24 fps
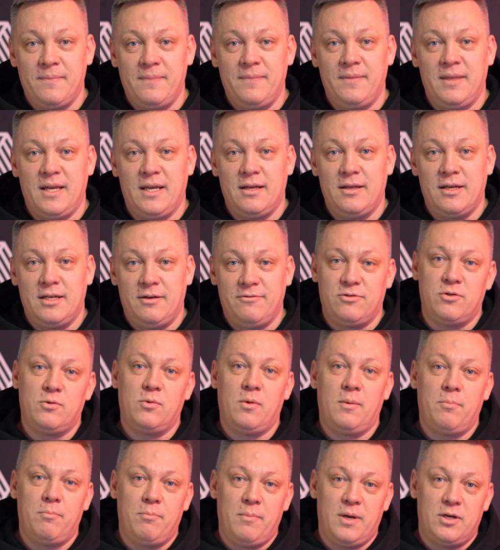That gives
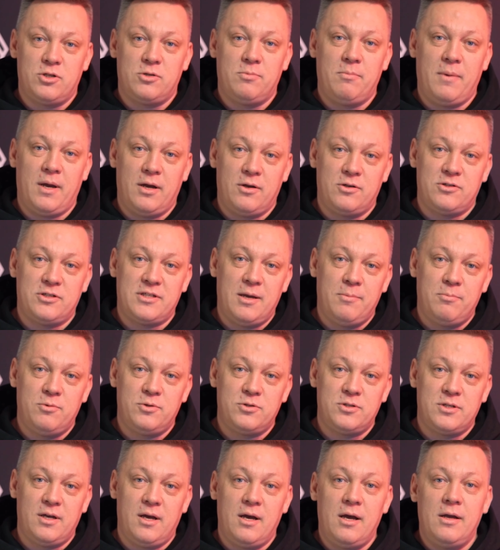you a much better sample
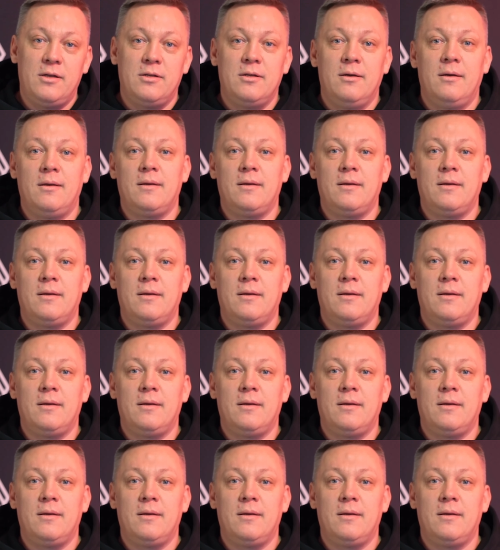size.